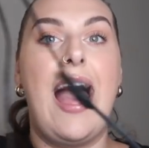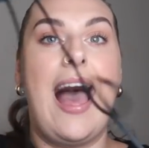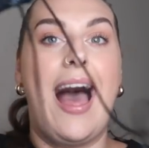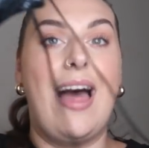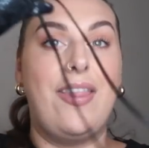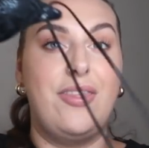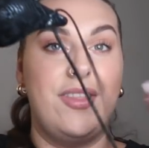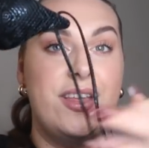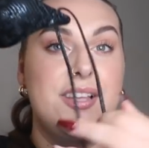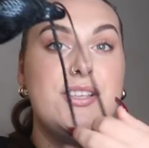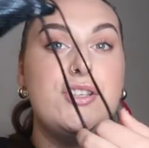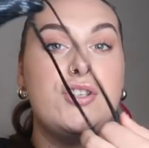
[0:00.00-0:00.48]

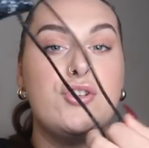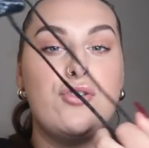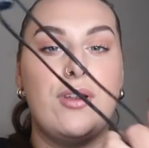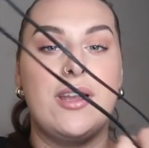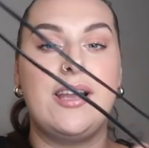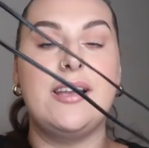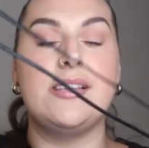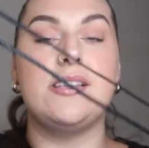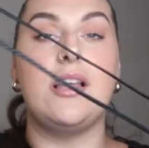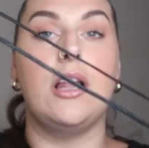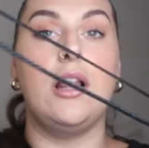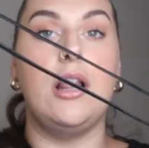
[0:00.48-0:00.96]
and this
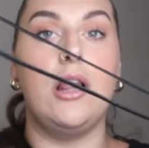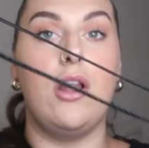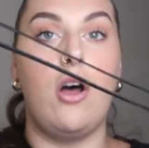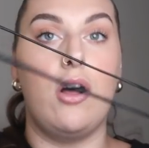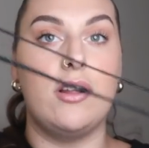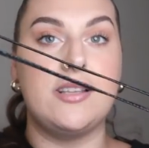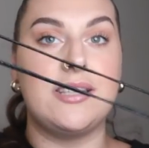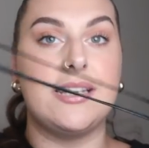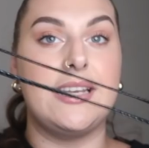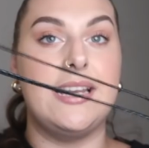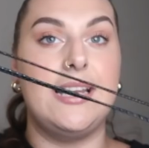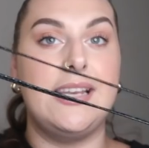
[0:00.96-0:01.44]
string is a
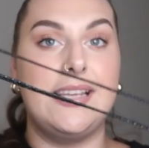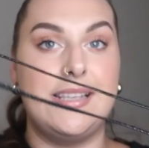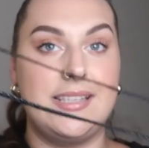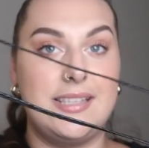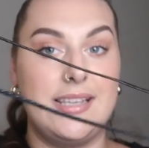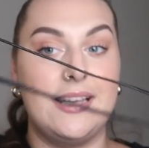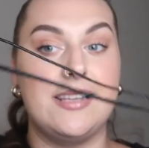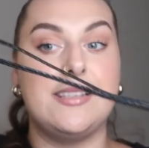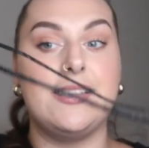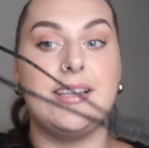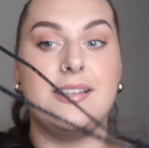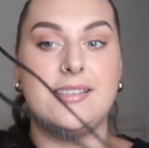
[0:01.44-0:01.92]
lot
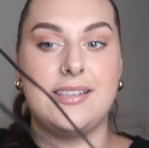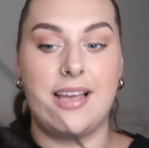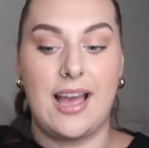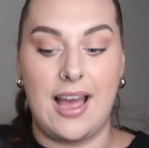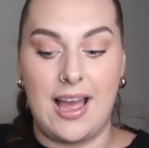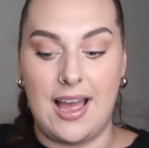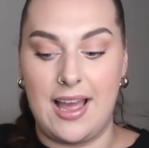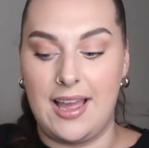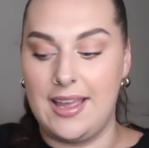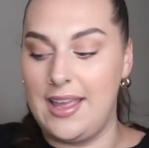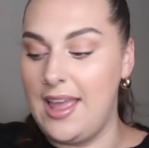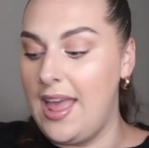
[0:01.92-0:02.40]
easier to
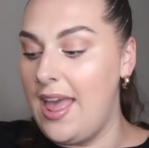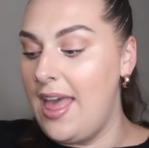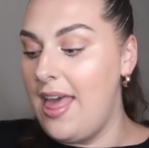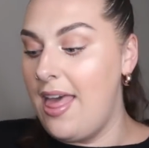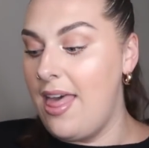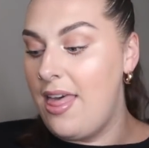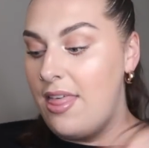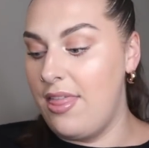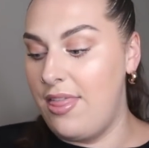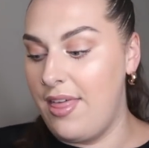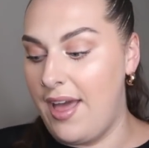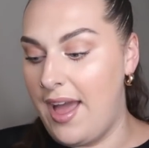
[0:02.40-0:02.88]
tie
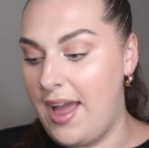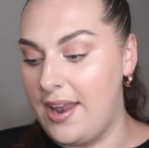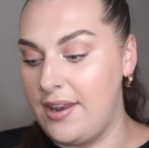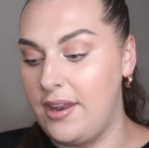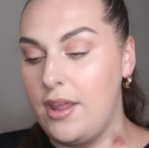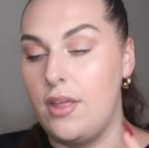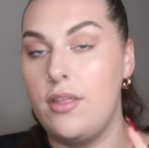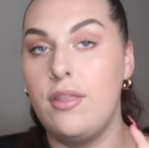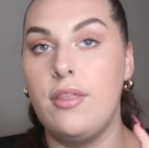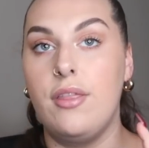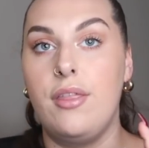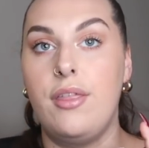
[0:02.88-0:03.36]

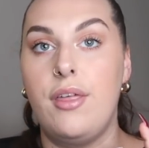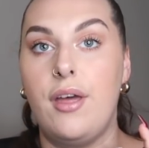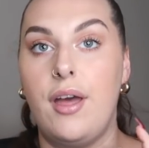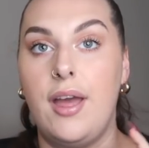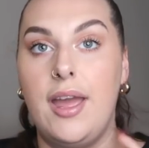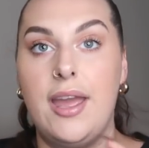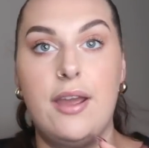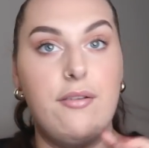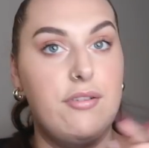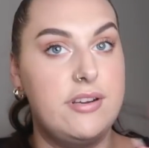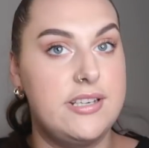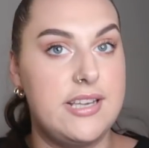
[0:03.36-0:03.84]
than
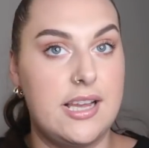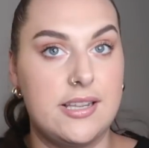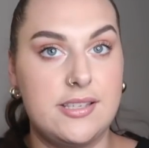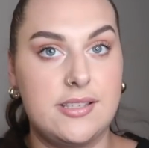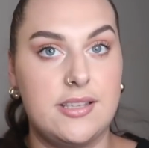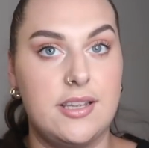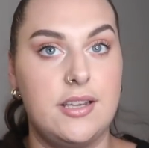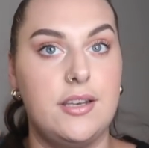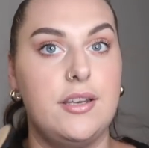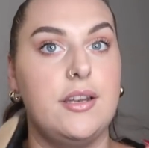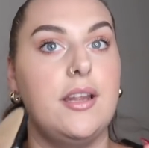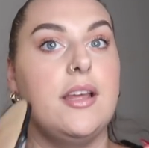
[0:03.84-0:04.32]
the
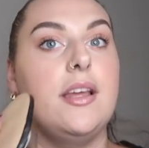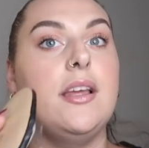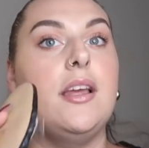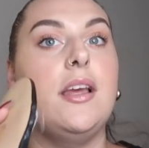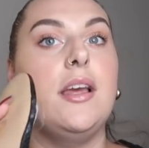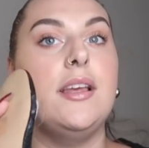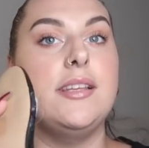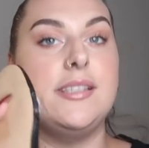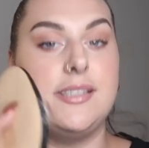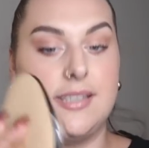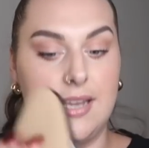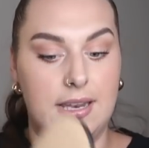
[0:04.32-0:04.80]
iridescent
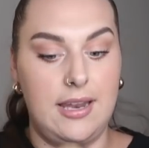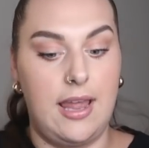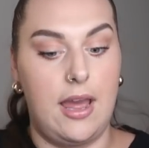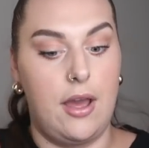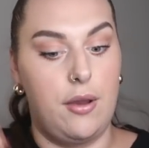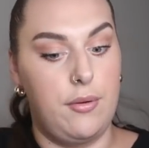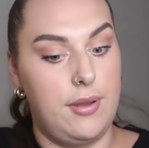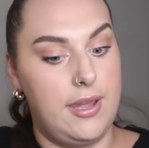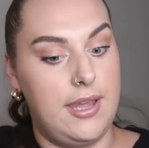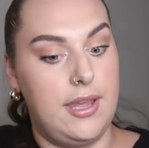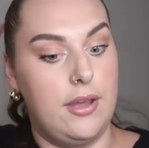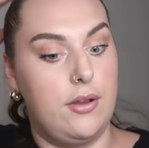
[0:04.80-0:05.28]

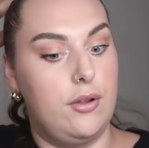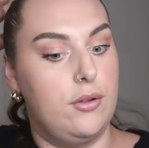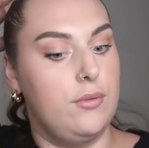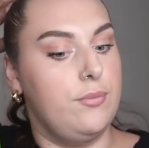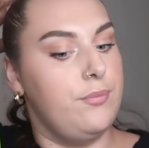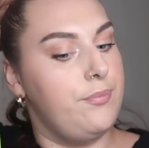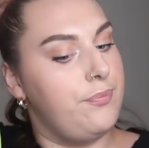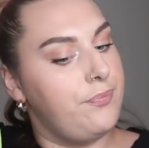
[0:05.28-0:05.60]
stiletto heel.